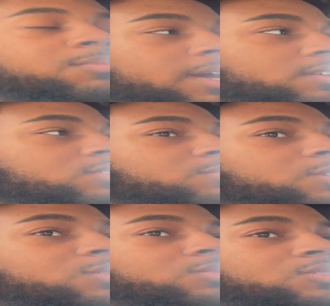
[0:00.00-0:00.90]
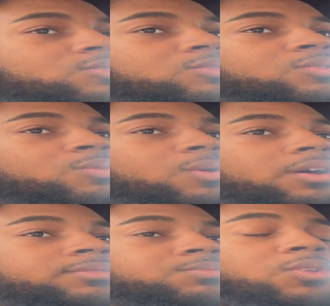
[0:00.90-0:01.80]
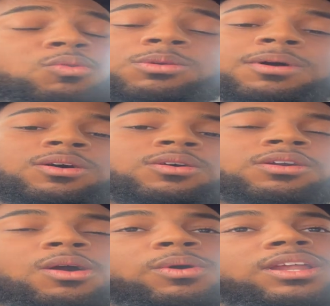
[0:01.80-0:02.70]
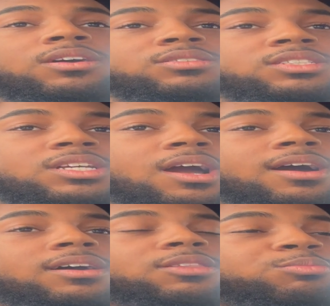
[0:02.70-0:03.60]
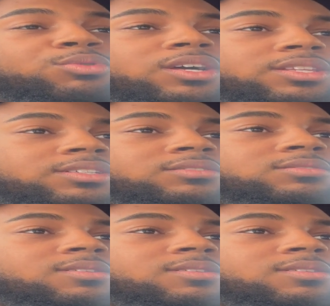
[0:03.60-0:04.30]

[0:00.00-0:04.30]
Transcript: You gonna be doing school work. We about on our way to go see our other brother.